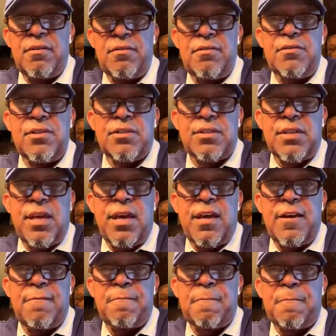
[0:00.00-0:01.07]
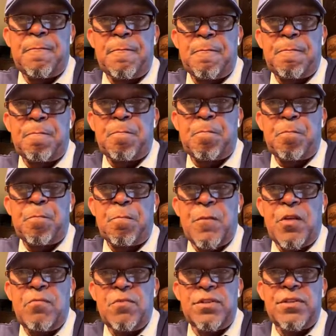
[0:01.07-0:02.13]
you just said
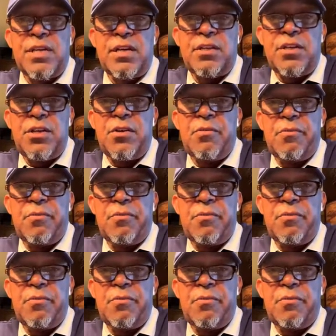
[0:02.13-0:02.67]
was said to